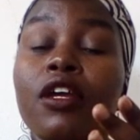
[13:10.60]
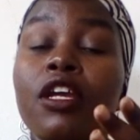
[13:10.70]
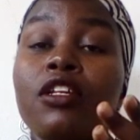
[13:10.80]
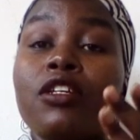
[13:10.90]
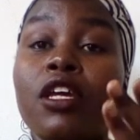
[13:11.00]

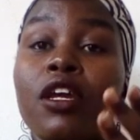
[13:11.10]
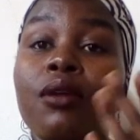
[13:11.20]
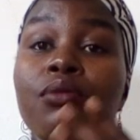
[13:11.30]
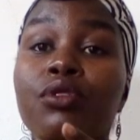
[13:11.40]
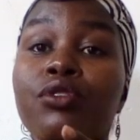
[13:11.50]
8
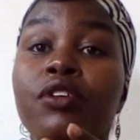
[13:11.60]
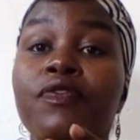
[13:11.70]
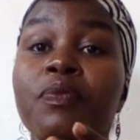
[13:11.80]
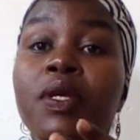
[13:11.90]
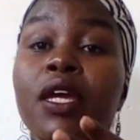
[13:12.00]
a.m. to 12
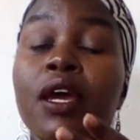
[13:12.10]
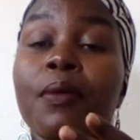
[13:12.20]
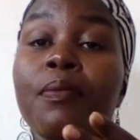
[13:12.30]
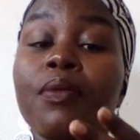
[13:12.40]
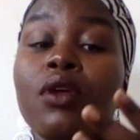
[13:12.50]

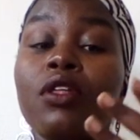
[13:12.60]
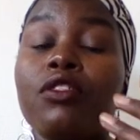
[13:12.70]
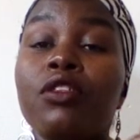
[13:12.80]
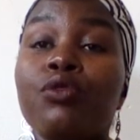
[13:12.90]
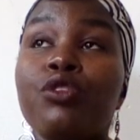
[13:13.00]
p.m,
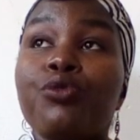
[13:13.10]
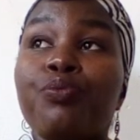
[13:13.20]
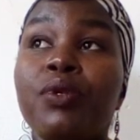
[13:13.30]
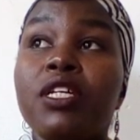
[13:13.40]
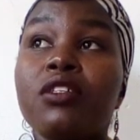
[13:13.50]
they would
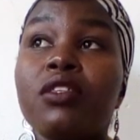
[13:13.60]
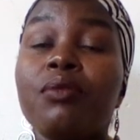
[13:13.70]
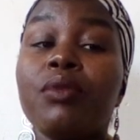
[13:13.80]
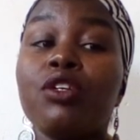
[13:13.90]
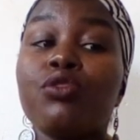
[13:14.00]
split
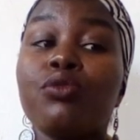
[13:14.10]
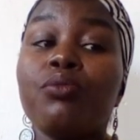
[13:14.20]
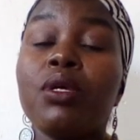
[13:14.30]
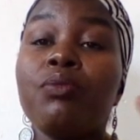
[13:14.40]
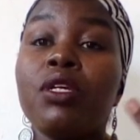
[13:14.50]
them into
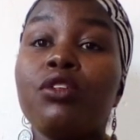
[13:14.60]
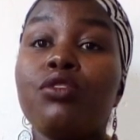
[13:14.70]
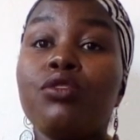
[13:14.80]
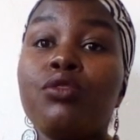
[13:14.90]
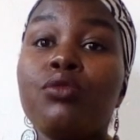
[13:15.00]
maybe
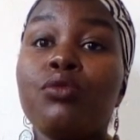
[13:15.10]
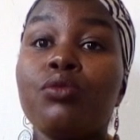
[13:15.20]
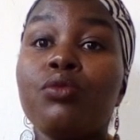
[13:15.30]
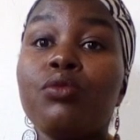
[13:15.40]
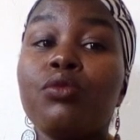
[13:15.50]

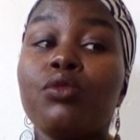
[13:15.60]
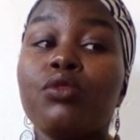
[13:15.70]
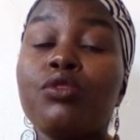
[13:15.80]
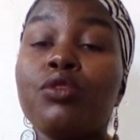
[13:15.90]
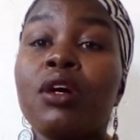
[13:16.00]
two
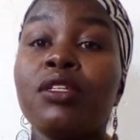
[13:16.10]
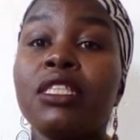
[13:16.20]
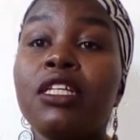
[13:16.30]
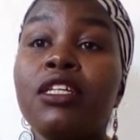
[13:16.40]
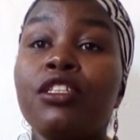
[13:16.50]

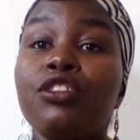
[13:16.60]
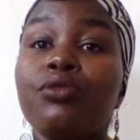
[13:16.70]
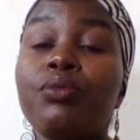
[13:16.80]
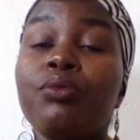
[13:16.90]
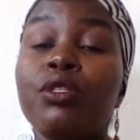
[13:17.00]
hours
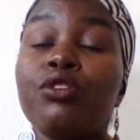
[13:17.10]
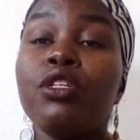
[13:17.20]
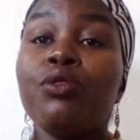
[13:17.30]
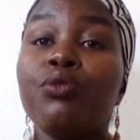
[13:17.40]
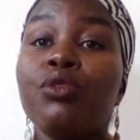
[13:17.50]
each. Maybe
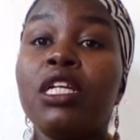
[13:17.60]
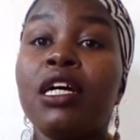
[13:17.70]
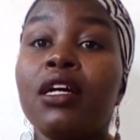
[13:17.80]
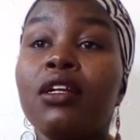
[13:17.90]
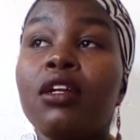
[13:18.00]
today we would
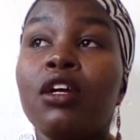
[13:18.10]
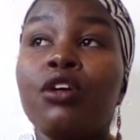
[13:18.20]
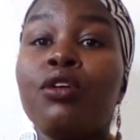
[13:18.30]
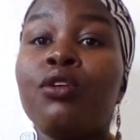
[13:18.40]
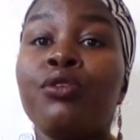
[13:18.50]
learn
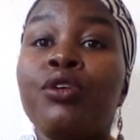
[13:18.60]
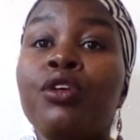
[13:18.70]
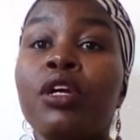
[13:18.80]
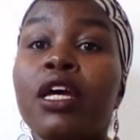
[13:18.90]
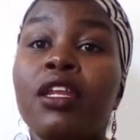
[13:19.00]

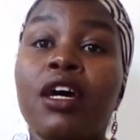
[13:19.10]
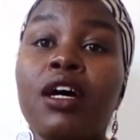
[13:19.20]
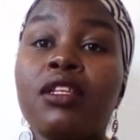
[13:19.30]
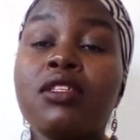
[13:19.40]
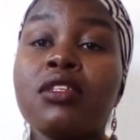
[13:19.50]
Koi and
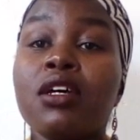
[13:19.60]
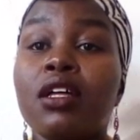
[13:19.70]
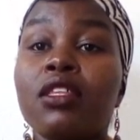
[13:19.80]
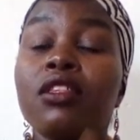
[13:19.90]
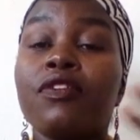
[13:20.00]
Hanzi,
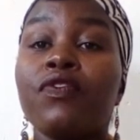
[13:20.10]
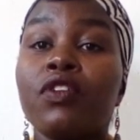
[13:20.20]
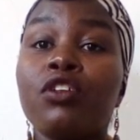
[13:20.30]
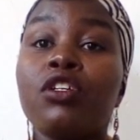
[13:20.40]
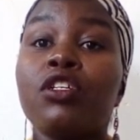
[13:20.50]
and then the
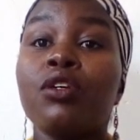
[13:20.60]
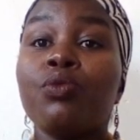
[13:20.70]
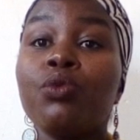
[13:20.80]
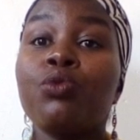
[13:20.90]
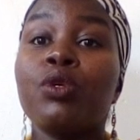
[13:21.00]
following day
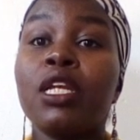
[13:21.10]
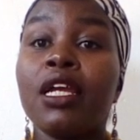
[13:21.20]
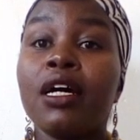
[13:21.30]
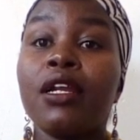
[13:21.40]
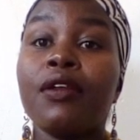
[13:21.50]
we would
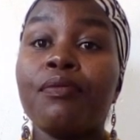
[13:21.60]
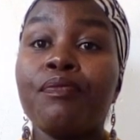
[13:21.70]
learn